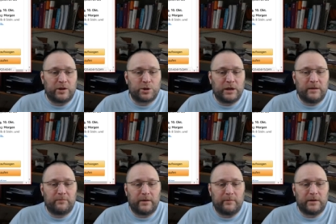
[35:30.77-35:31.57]

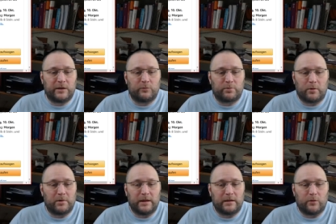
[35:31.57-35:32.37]
cheap. I mean, you
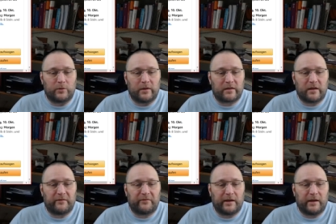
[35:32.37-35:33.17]
probably know this
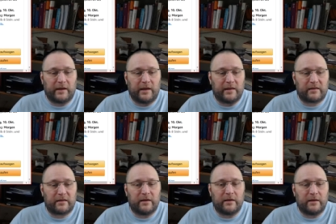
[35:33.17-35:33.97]
stuff, I, I
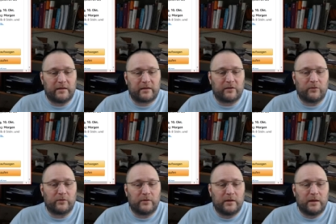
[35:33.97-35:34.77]
guess. Uh,
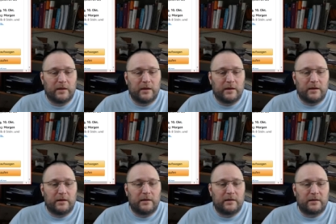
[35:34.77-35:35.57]
so
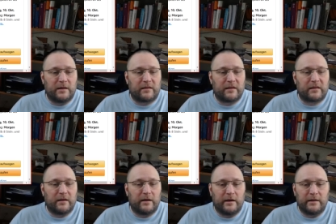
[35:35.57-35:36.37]
this is a, a